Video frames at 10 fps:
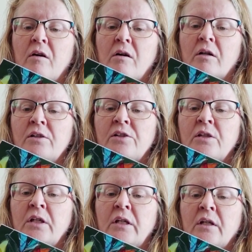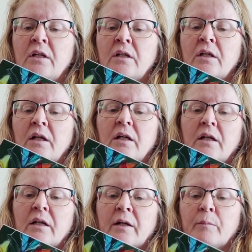Art
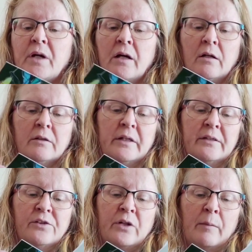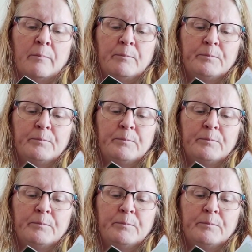on Instagram.